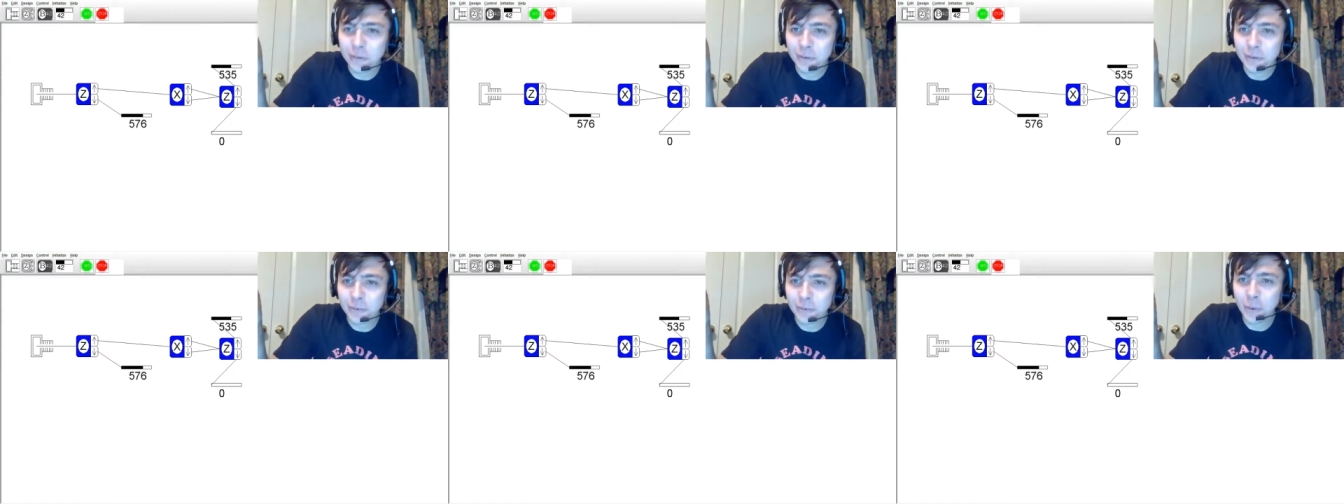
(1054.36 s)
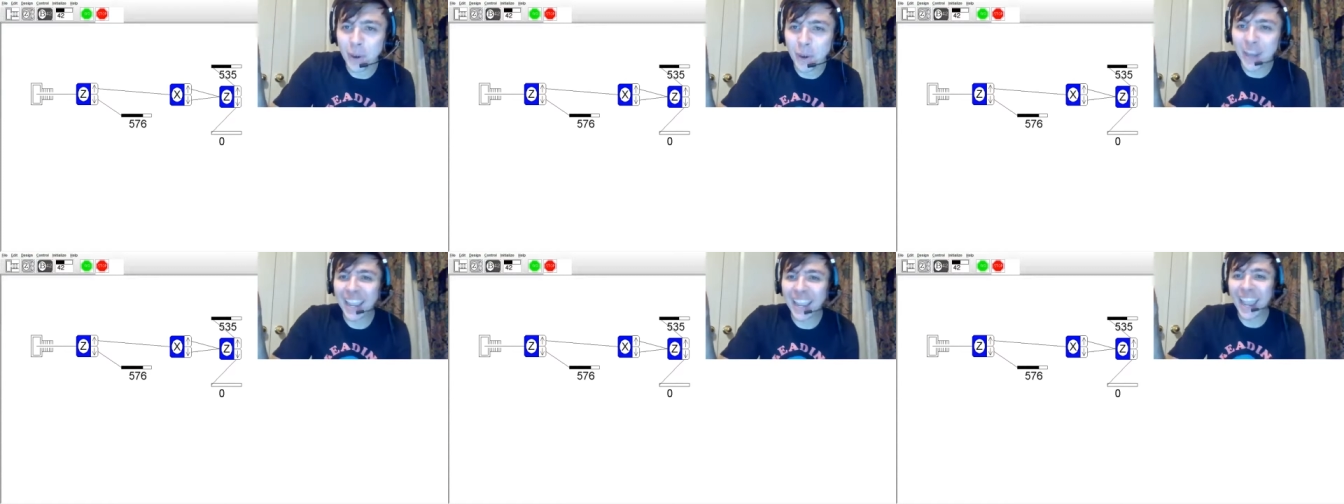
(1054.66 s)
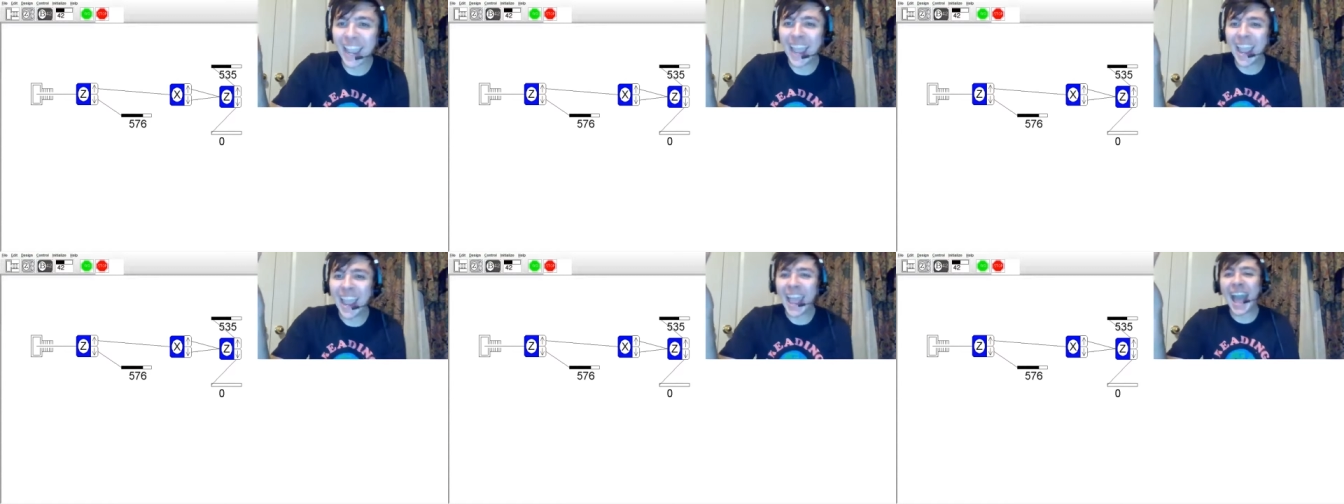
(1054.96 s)
right?
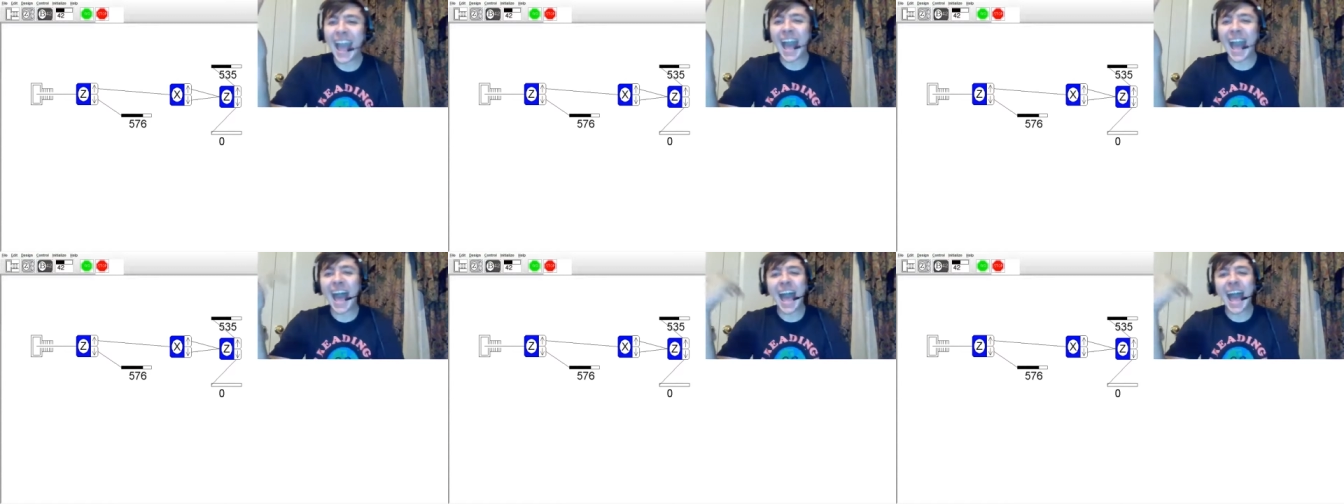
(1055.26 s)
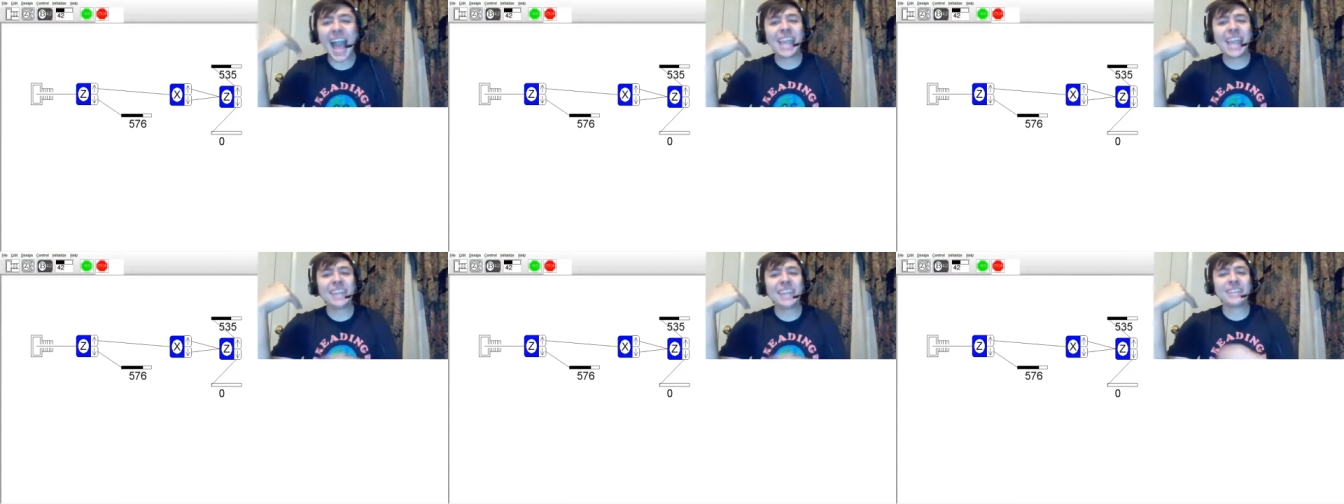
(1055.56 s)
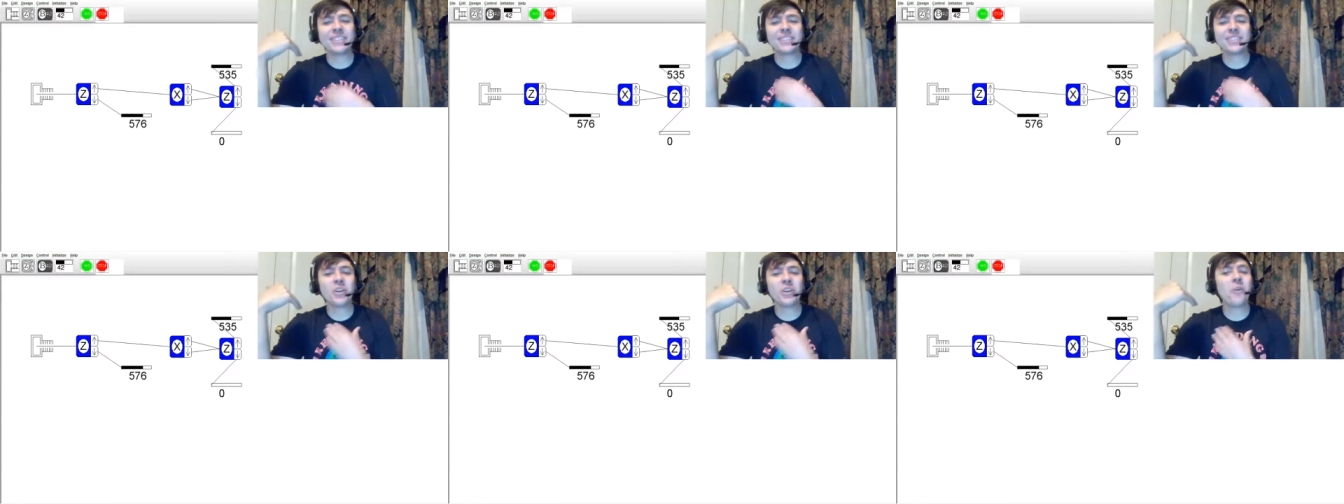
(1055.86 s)
I
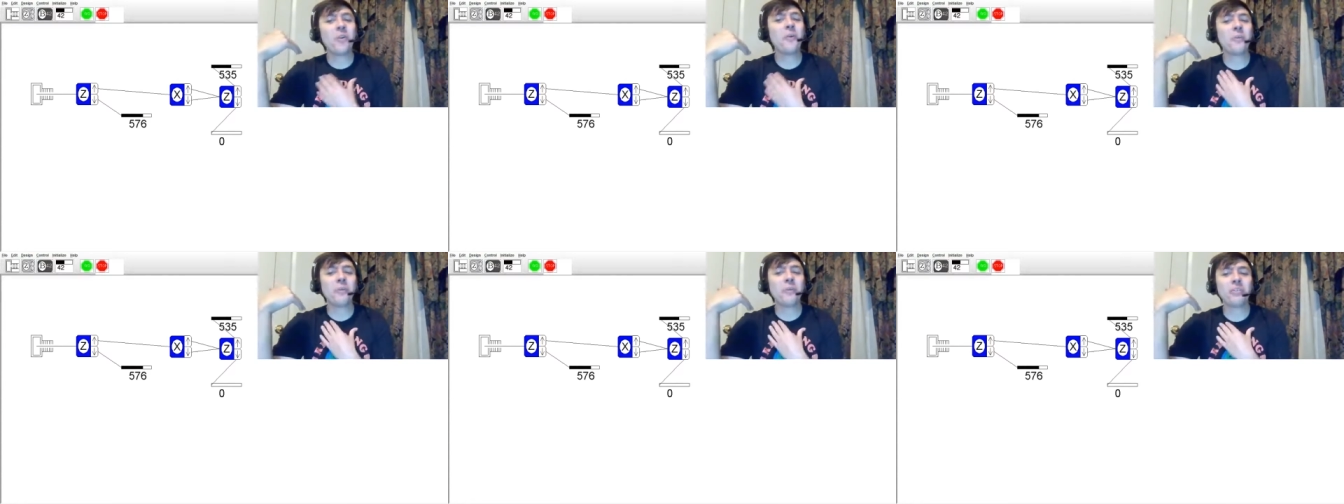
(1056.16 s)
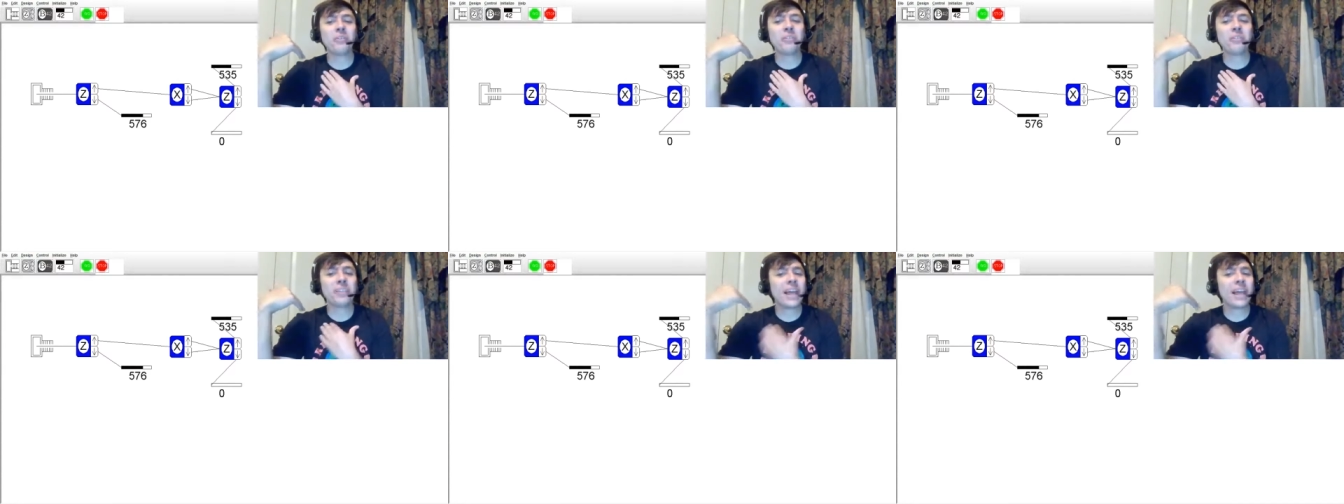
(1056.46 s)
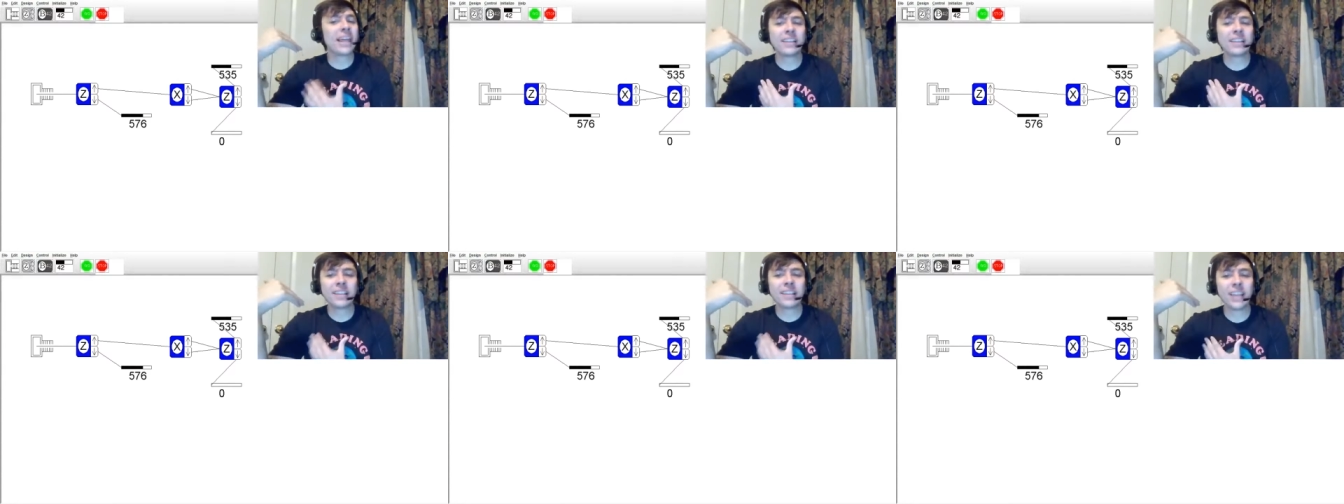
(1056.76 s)
don't like
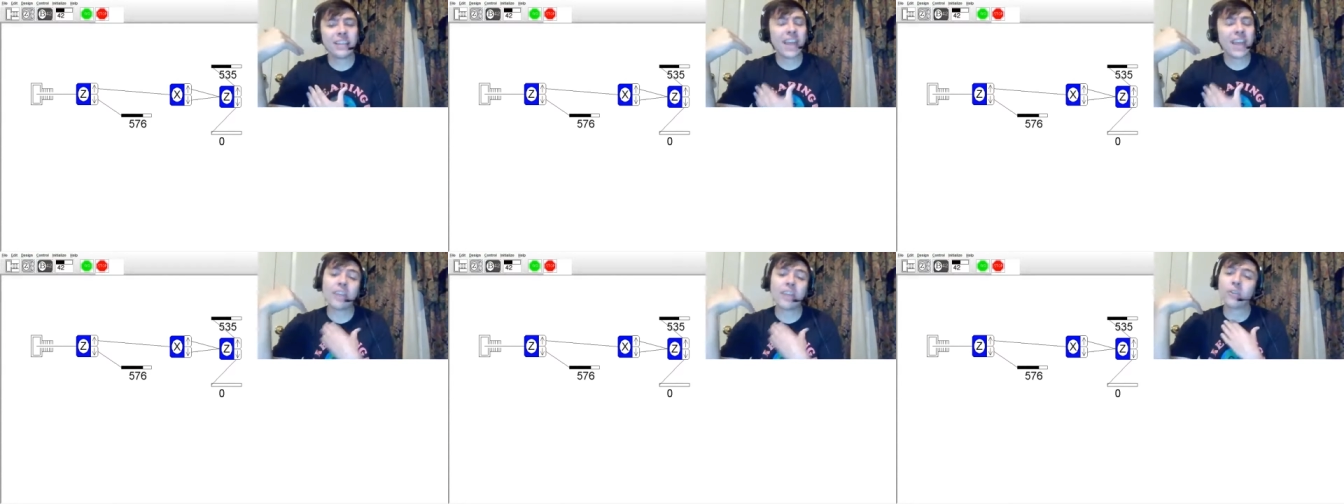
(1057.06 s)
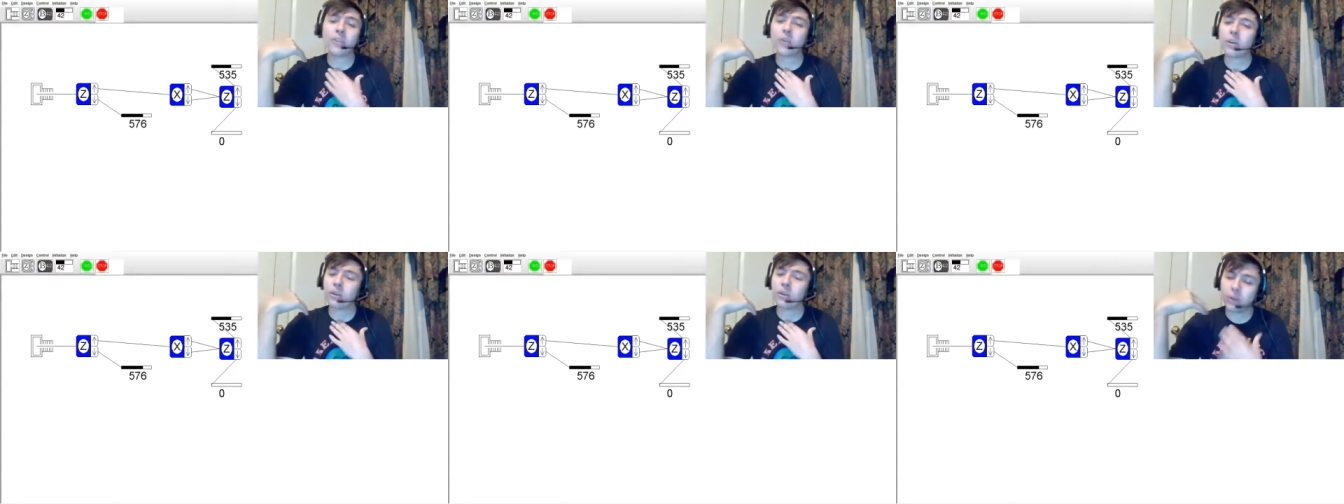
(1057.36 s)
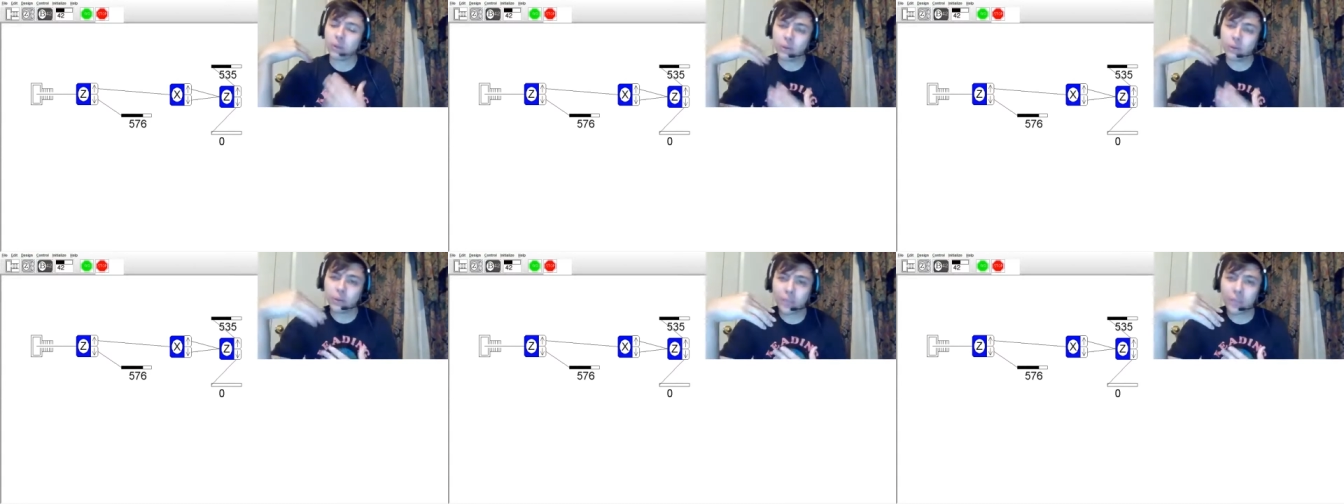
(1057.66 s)
to say that. I don't agree
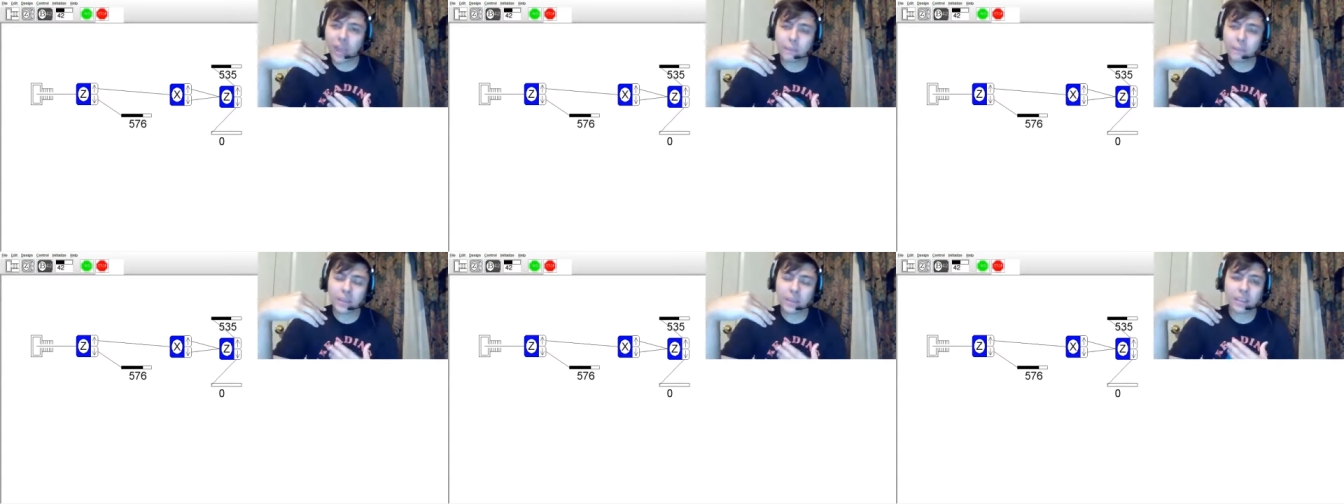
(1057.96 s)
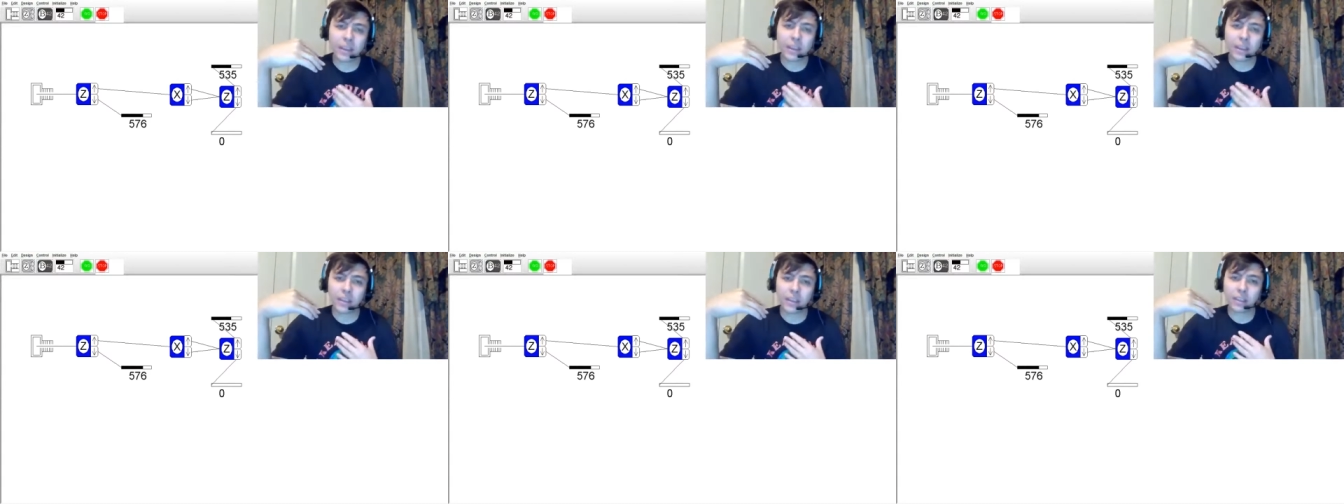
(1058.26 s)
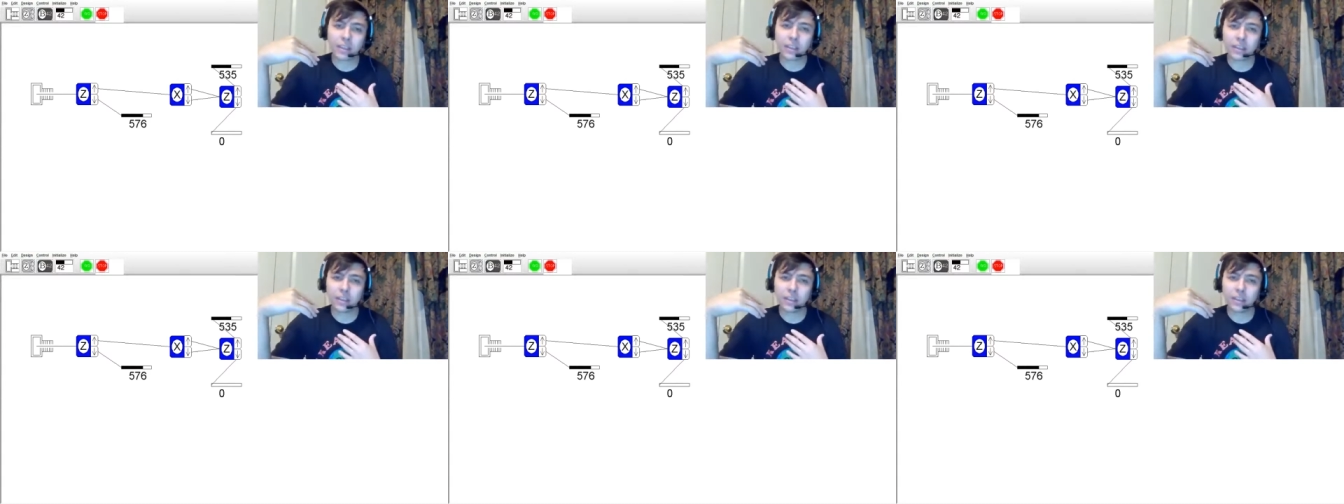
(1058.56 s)
with that because